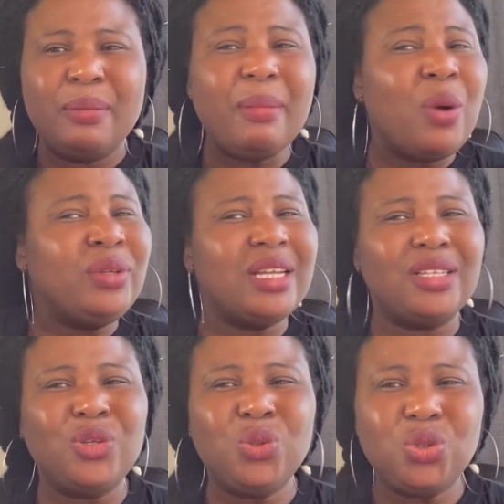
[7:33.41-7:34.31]
Man, what did
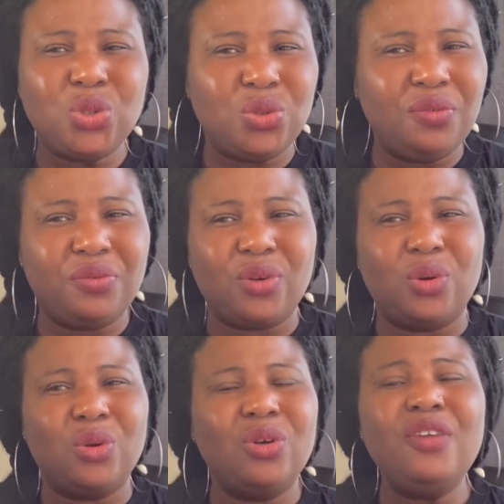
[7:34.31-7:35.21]
they use juju
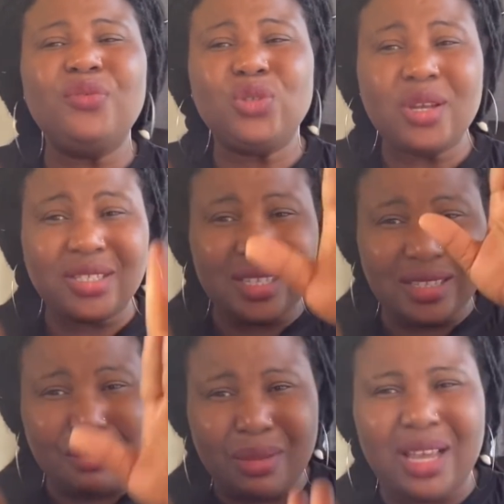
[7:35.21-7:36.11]
for? If you just see
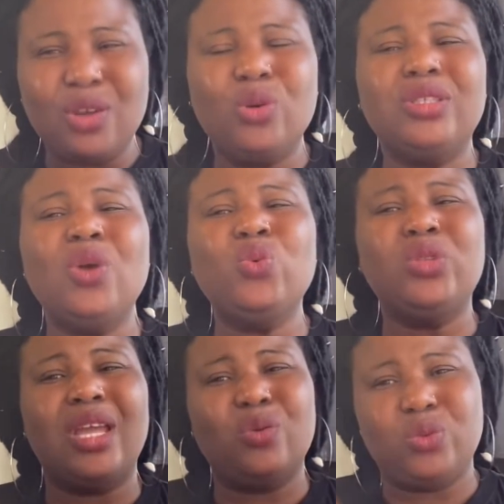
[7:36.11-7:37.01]
the man, he go
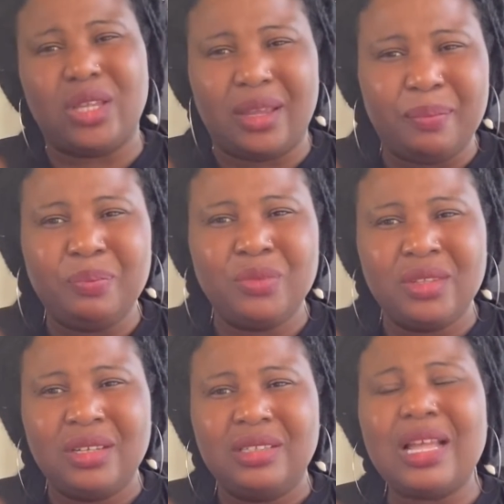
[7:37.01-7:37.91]
de.
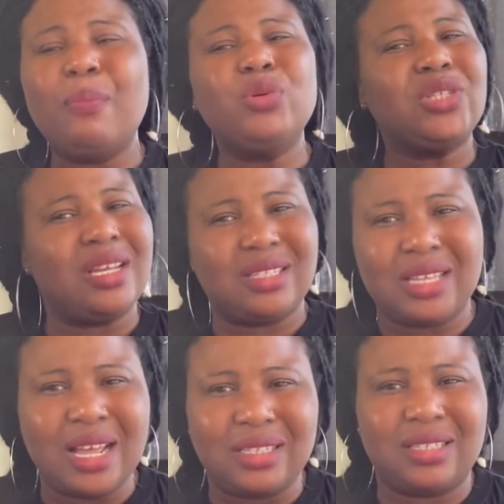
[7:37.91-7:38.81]
Now push and
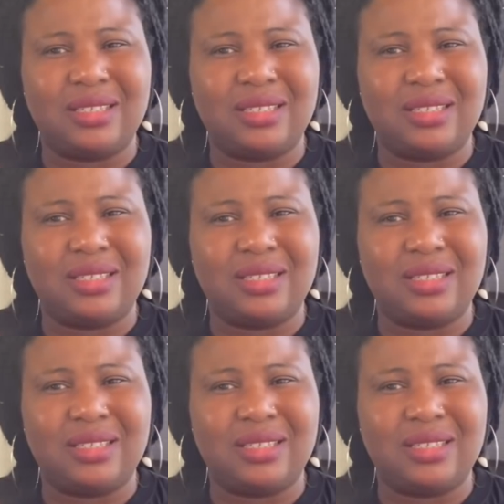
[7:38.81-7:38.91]
start.